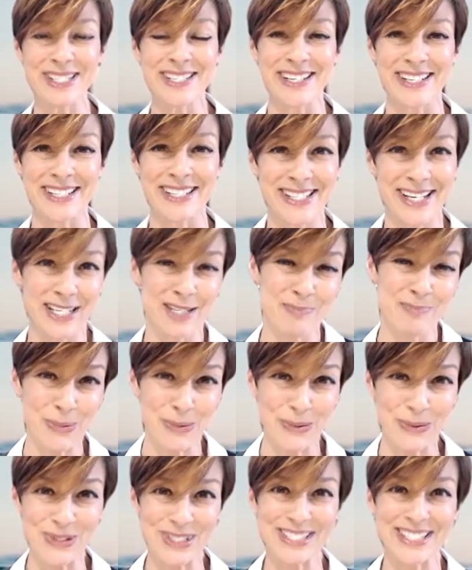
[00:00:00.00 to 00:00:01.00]

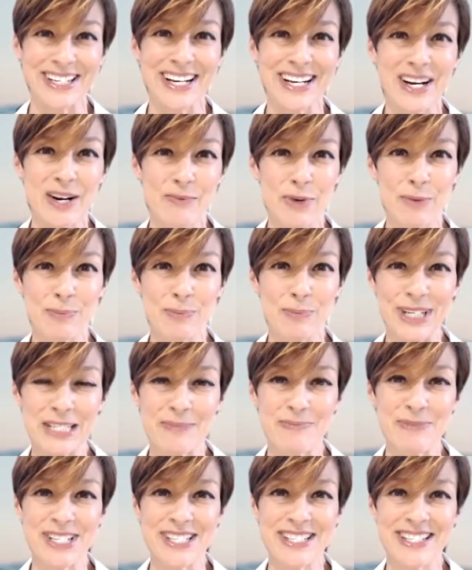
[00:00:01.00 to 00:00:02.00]
cesspools
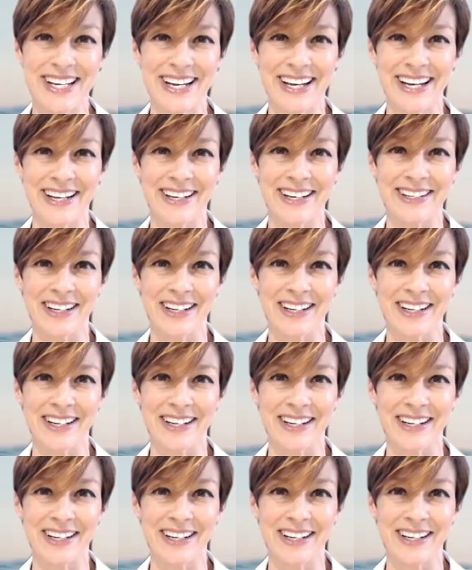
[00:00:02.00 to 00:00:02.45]
replacements, and